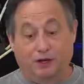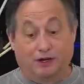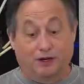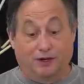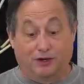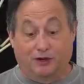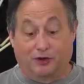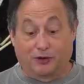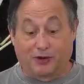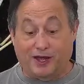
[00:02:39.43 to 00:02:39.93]

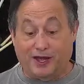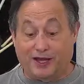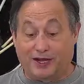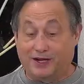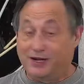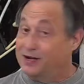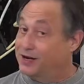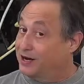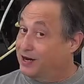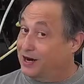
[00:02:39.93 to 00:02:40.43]
Okay,
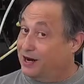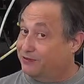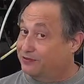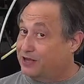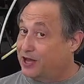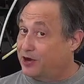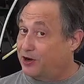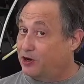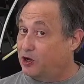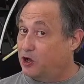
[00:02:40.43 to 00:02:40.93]
I've
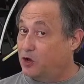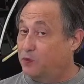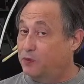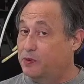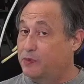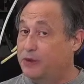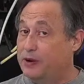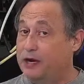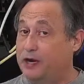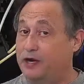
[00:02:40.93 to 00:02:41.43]
got it all
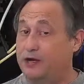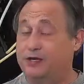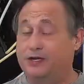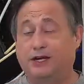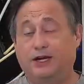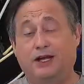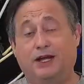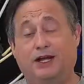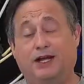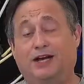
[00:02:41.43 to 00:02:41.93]
prepared.
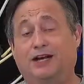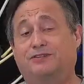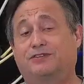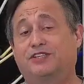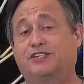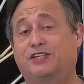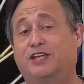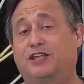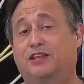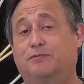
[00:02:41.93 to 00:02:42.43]
I have to
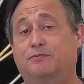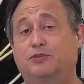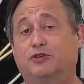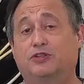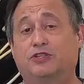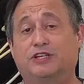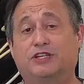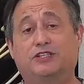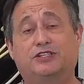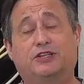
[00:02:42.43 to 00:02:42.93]
say the
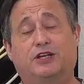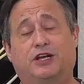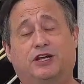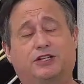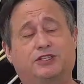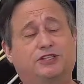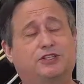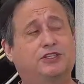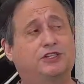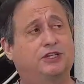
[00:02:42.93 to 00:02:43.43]
Mutti
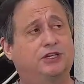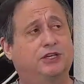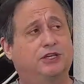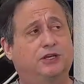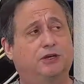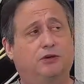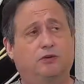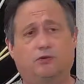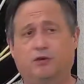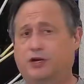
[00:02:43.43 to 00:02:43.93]
sauce,
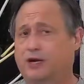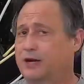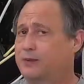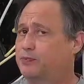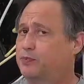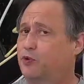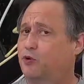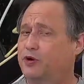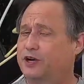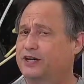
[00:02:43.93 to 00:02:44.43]
when I
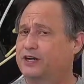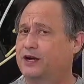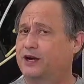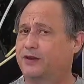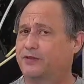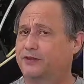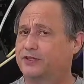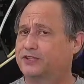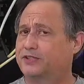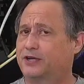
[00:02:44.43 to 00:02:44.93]
poured it out of
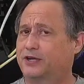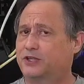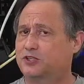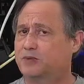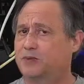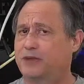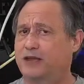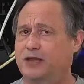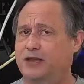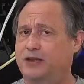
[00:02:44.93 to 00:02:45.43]
the
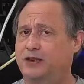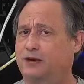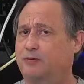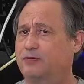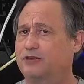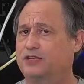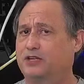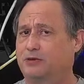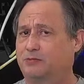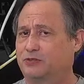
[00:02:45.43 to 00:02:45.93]
saucepan, there
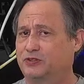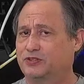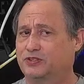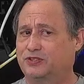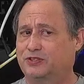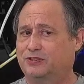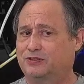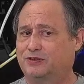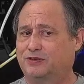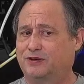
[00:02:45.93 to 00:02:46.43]
was
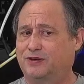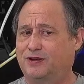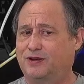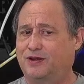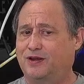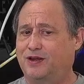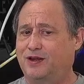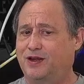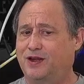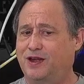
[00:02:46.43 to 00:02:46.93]
almost
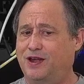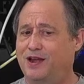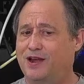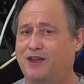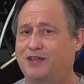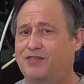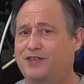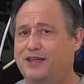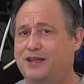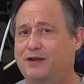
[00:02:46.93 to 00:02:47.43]

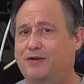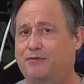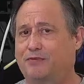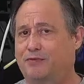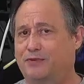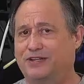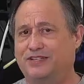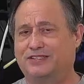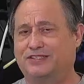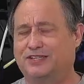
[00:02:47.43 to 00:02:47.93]
nothing
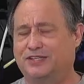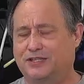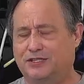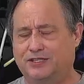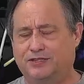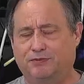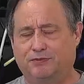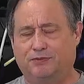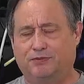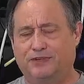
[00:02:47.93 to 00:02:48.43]

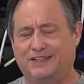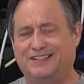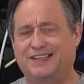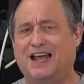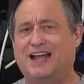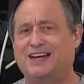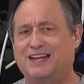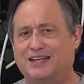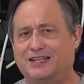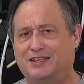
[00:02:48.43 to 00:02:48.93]

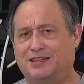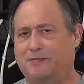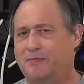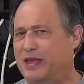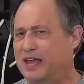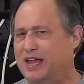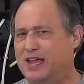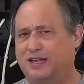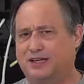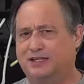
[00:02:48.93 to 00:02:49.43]
residing in the
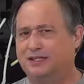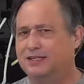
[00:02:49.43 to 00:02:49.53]
pan.